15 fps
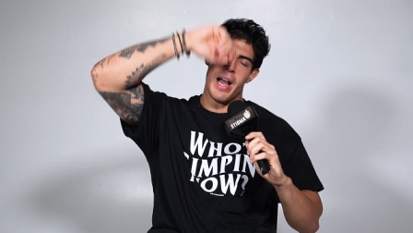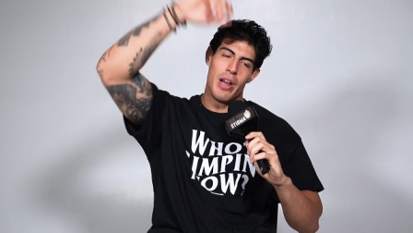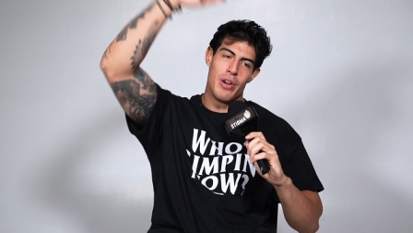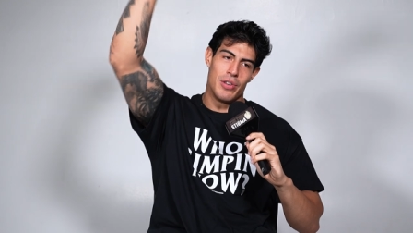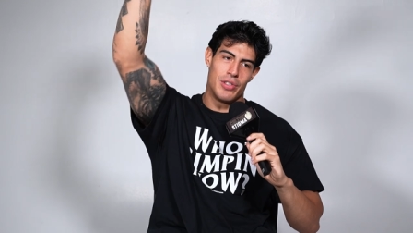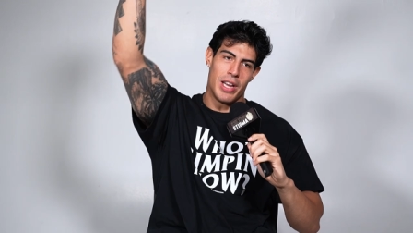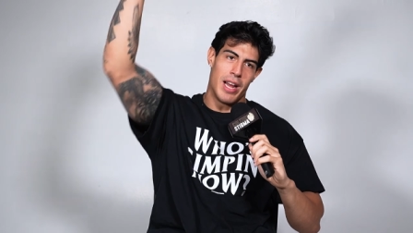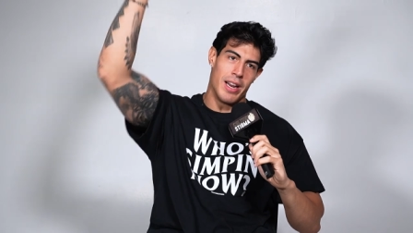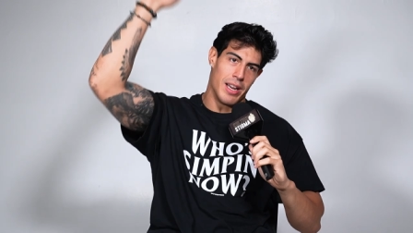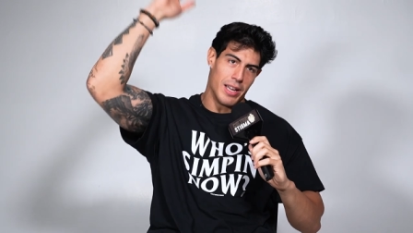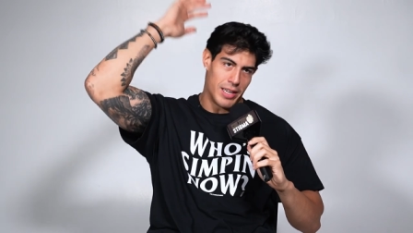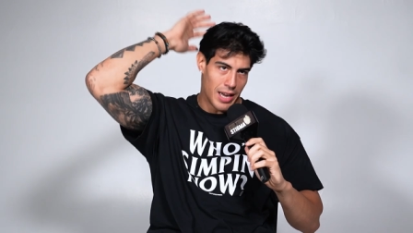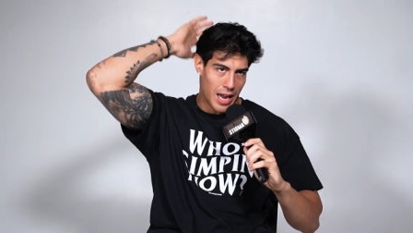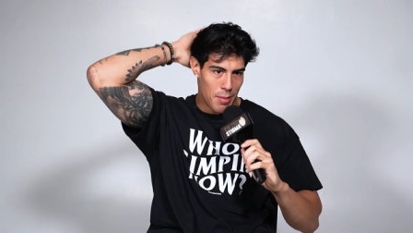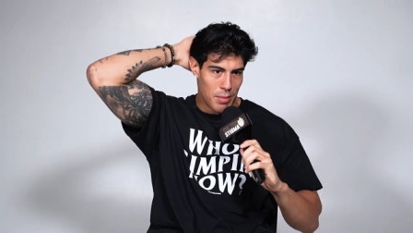So I understand.
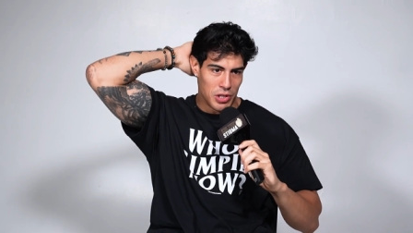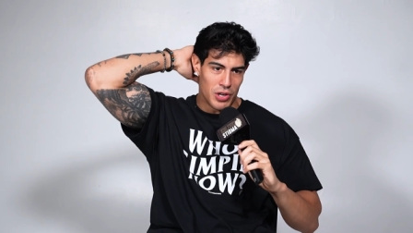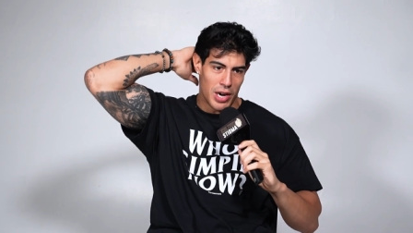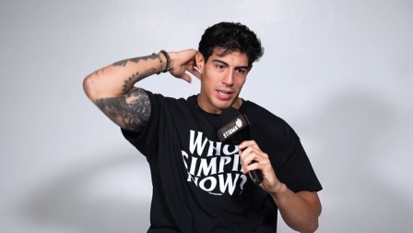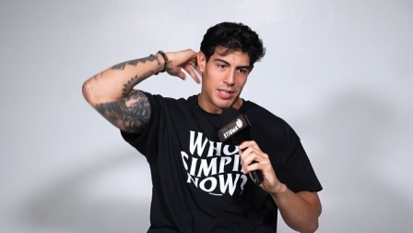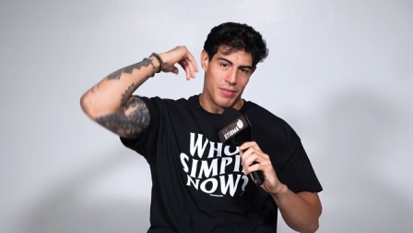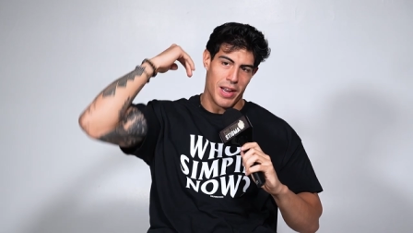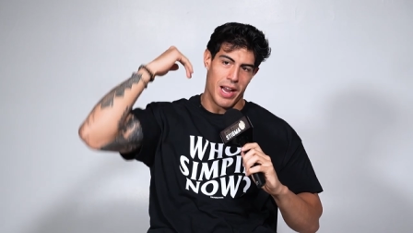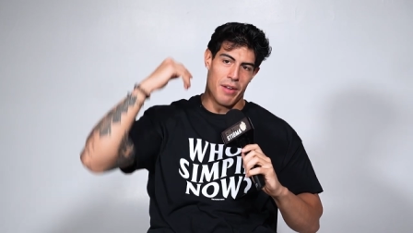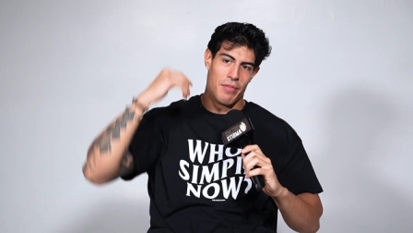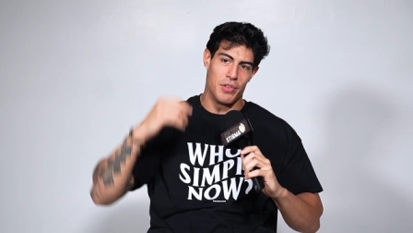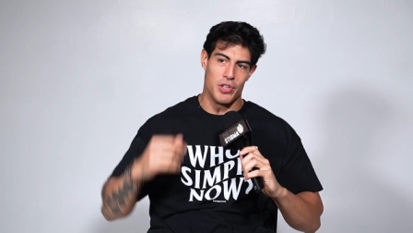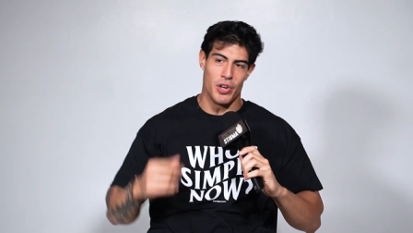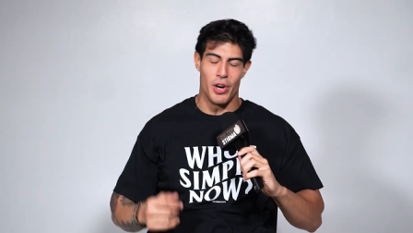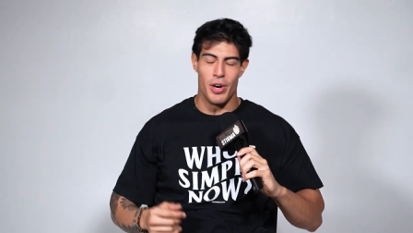Like, I'm an attractive guy
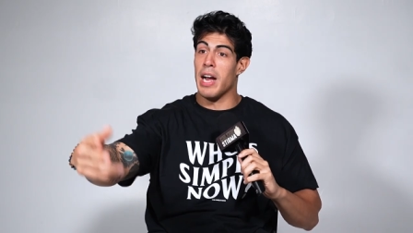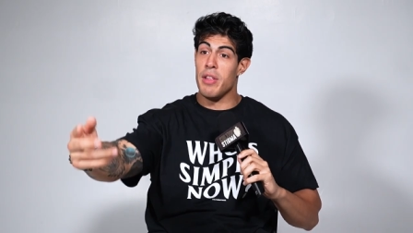for sure.